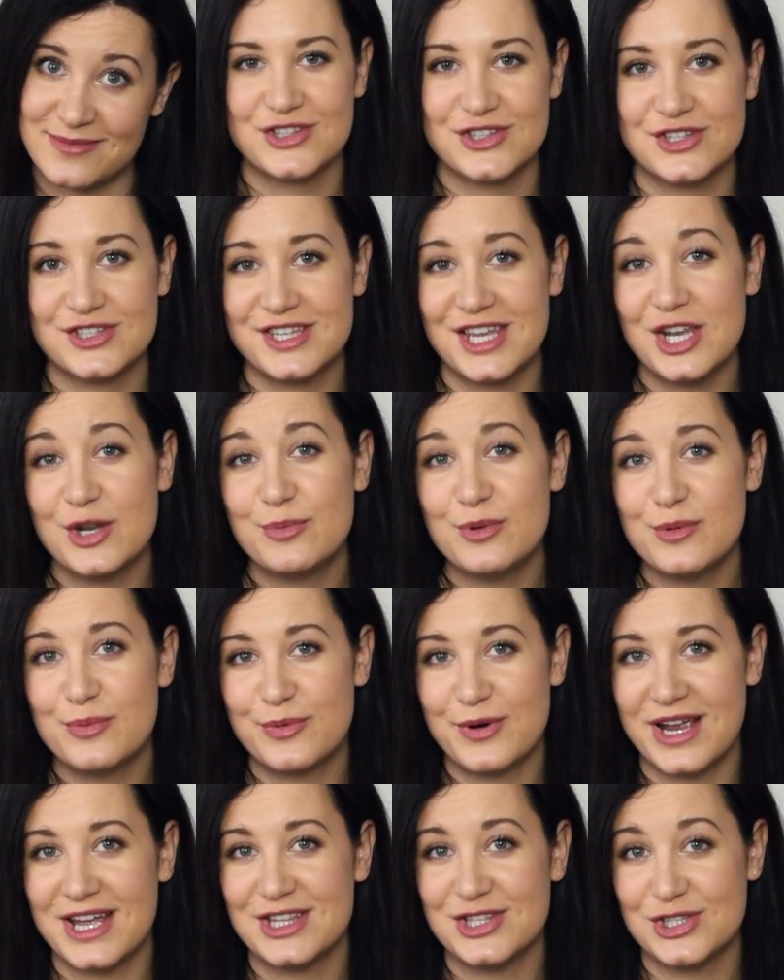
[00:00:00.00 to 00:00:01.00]
Sustainable
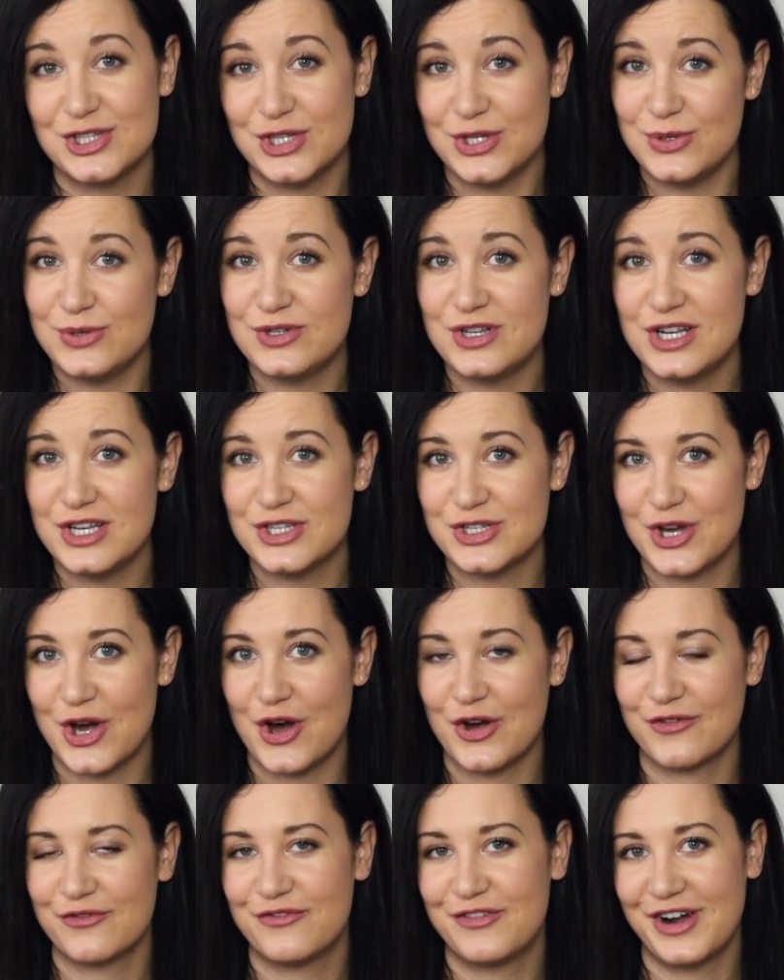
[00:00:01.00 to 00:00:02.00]
brands usually
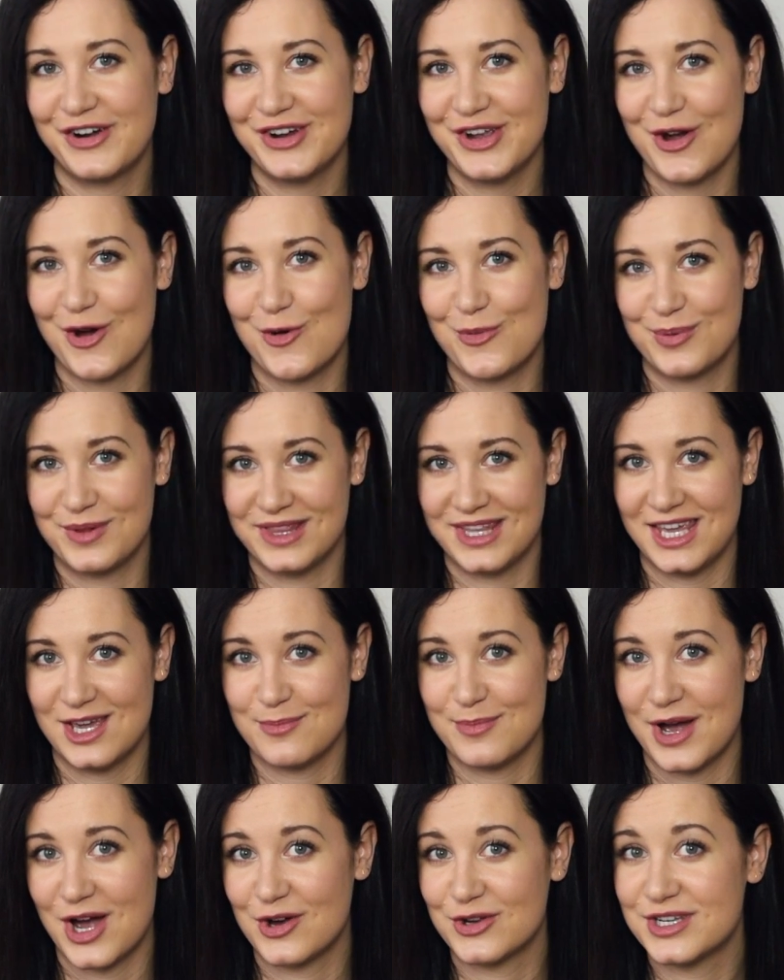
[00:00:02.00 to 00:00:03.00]
talk very openly
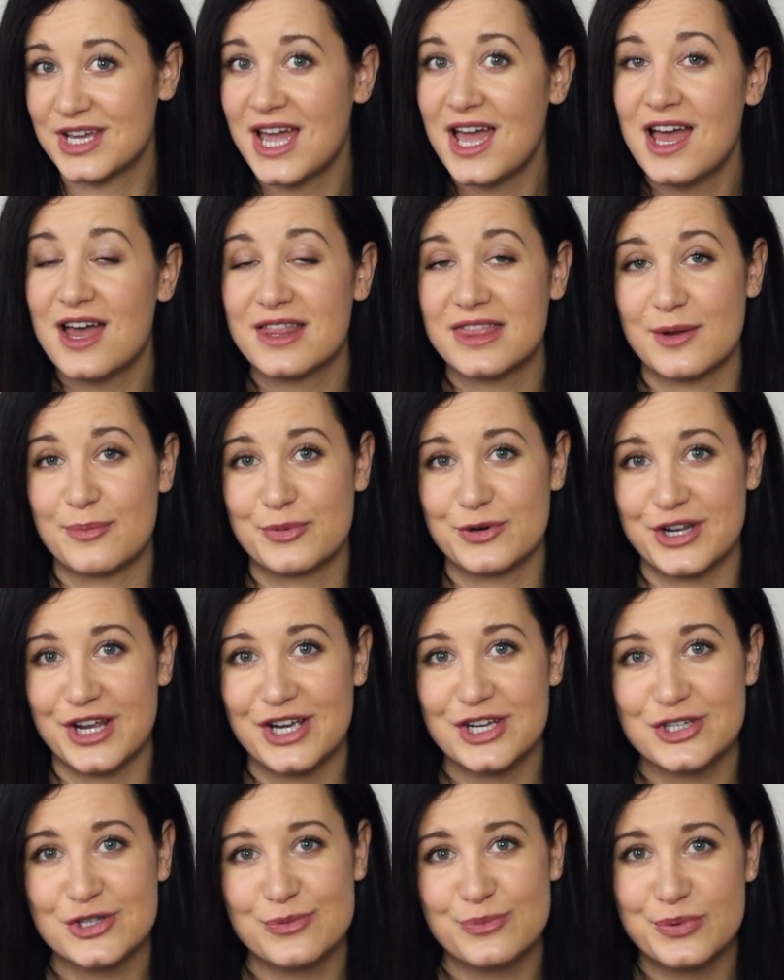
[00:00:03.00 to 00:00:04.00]
about their
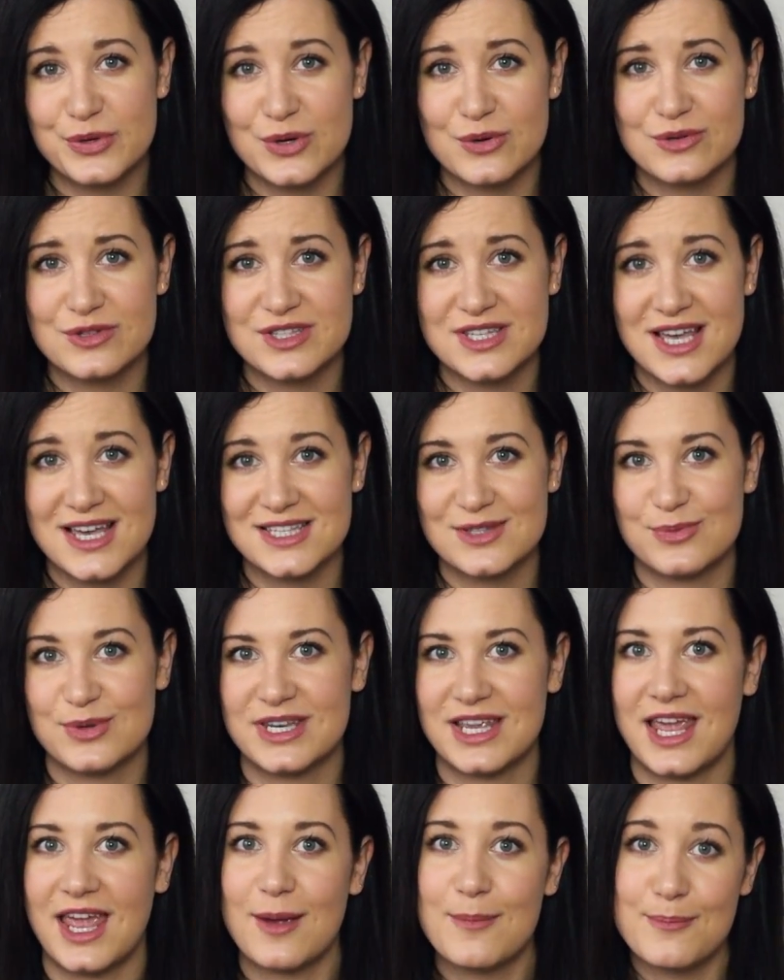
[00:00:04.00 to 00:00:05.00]
production process, what
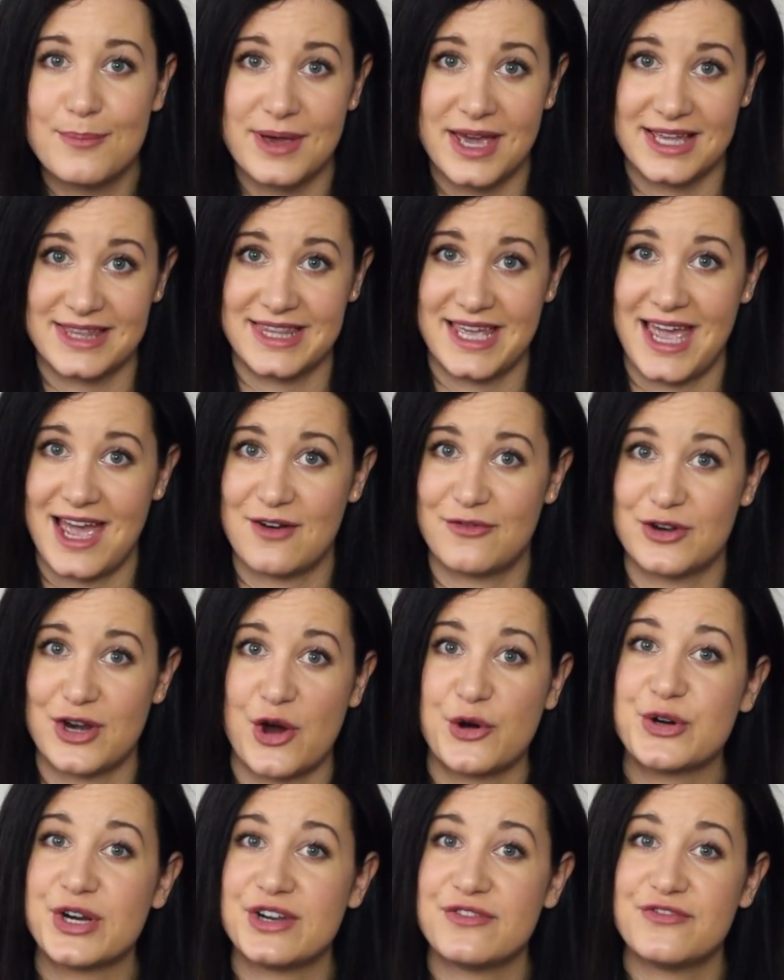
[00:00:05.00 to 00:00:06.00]
impact they have on
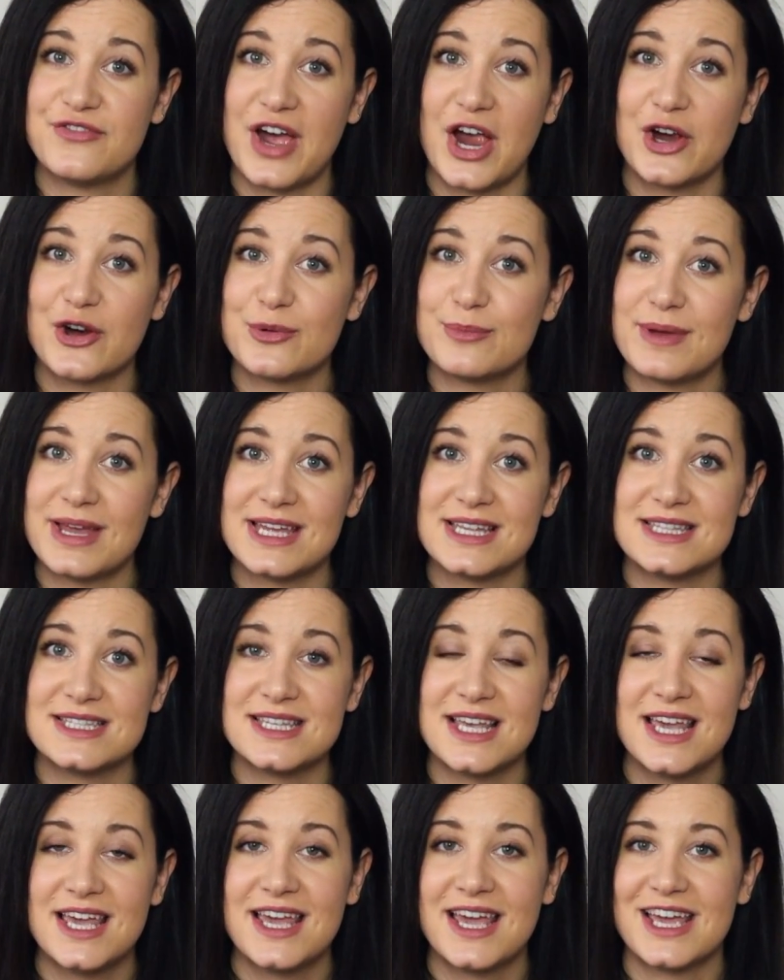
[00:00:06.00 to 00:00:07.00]
our environment,
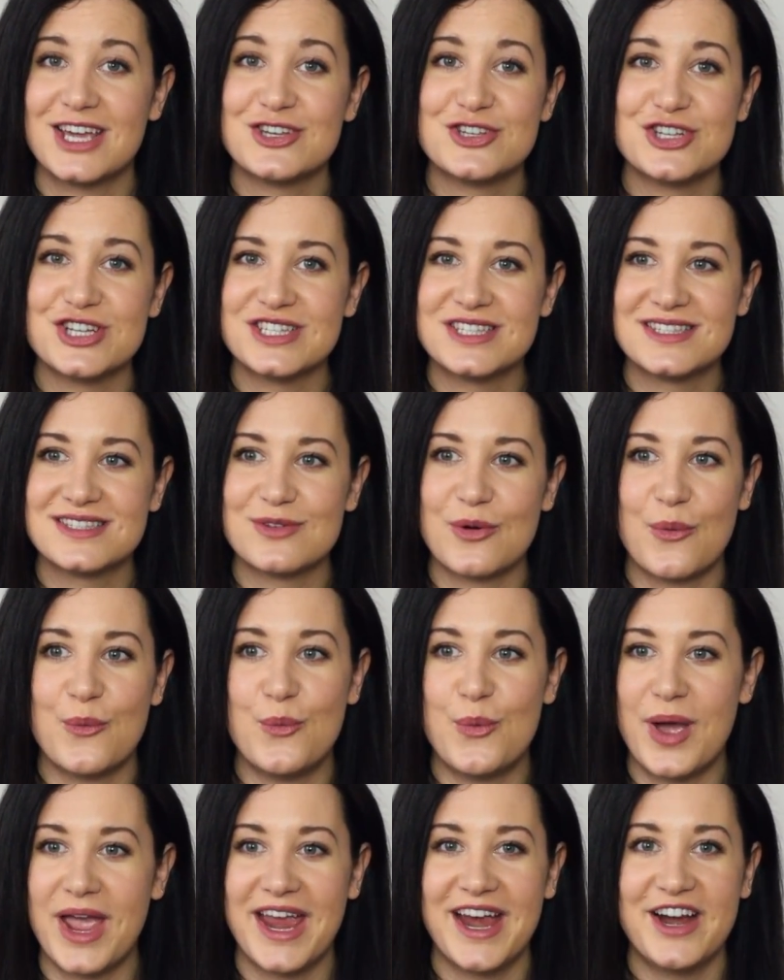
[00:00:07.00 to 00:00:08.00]
and just
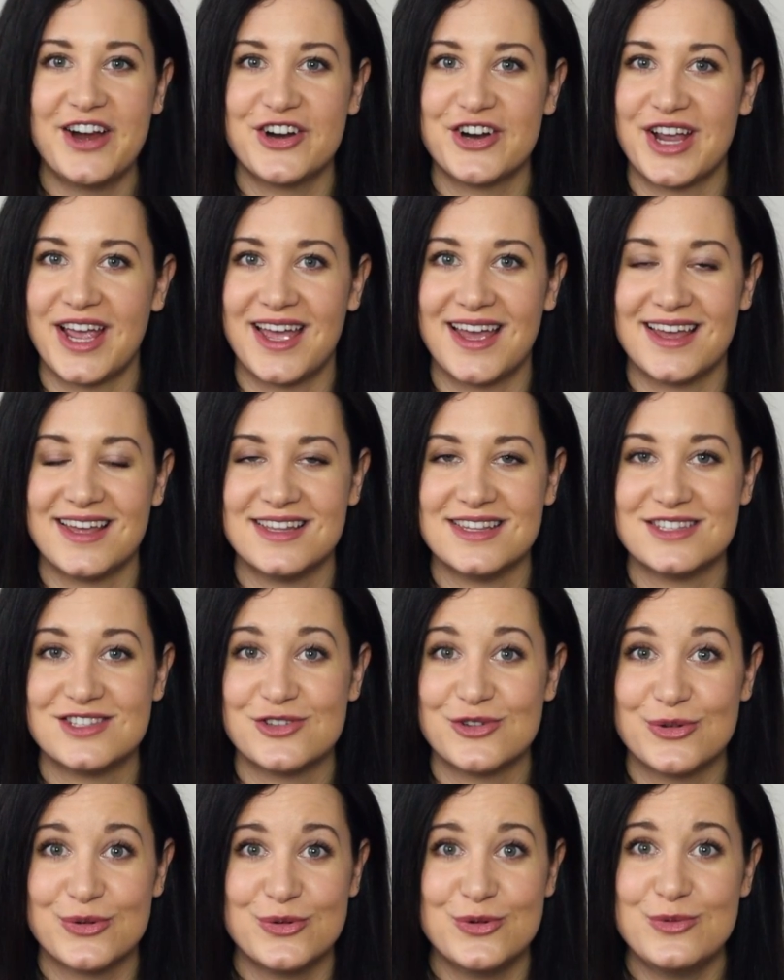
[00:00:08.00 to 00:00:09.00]
where and
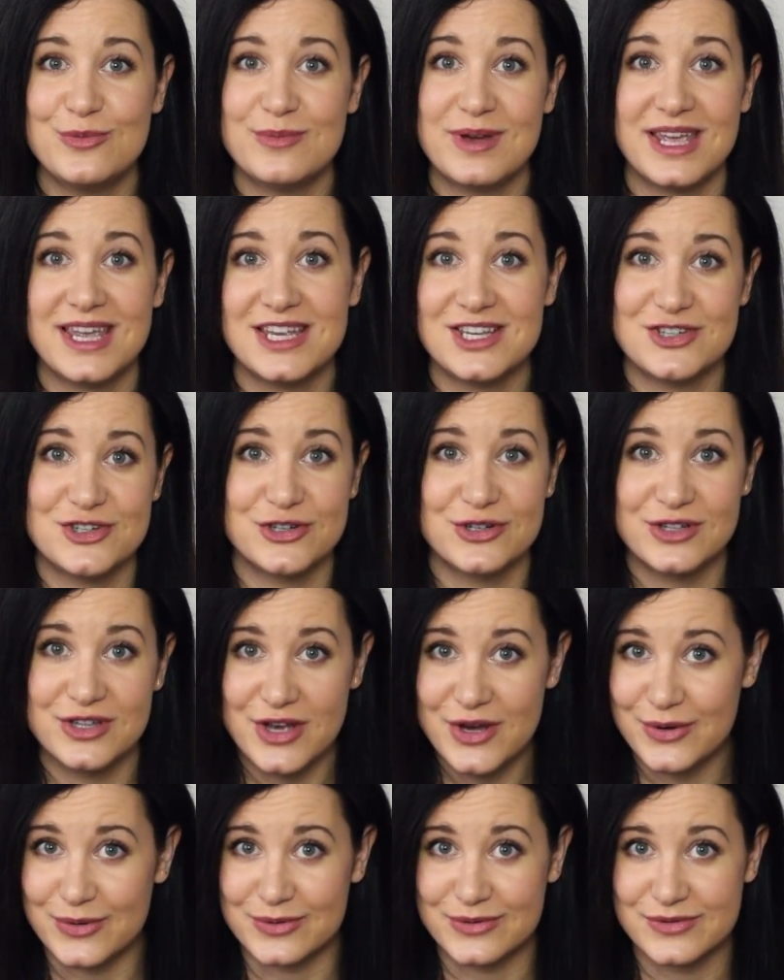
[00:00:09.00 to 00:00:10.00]
who made your
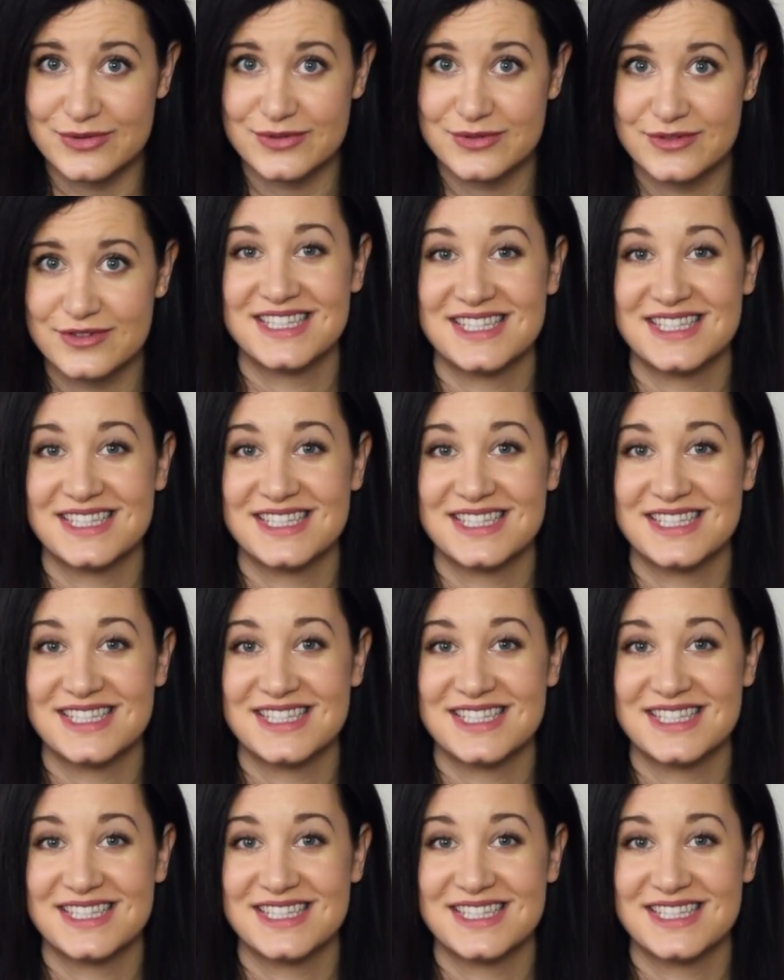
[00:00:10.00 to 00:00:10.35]
clothes.